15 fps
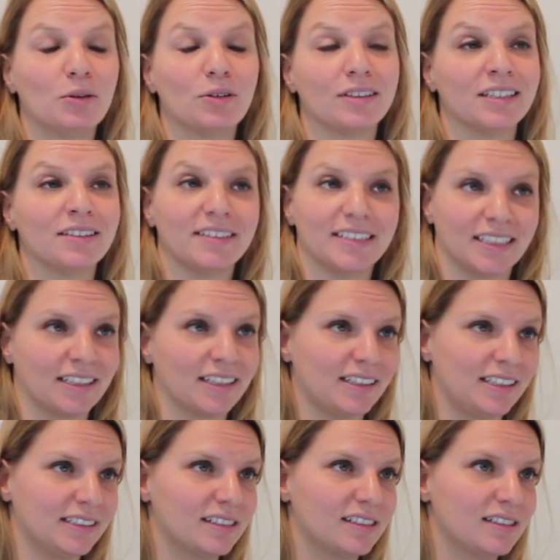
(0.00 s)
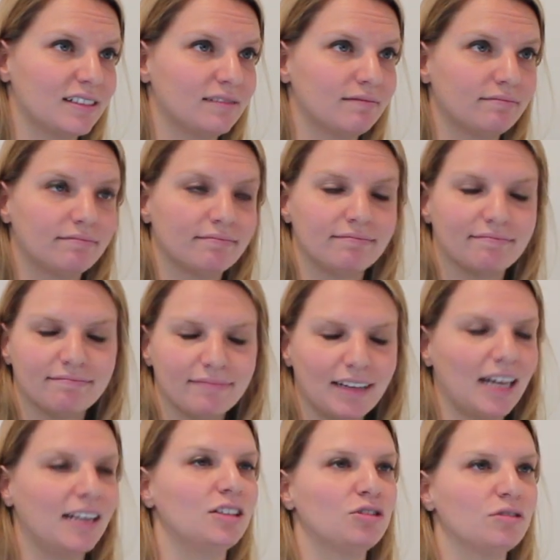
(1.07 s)
totally ridiculous.
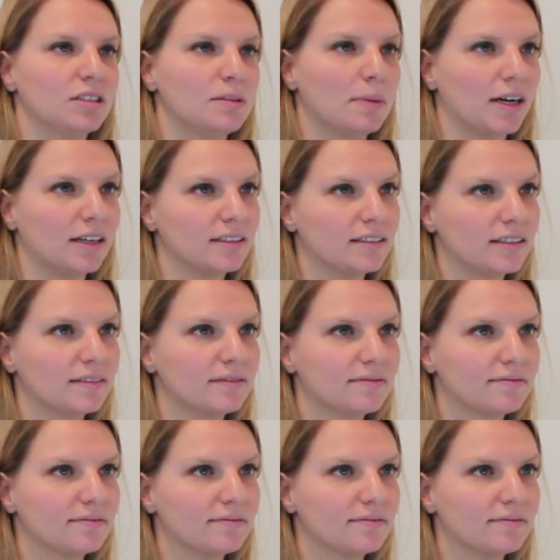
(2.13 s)
How did you respond?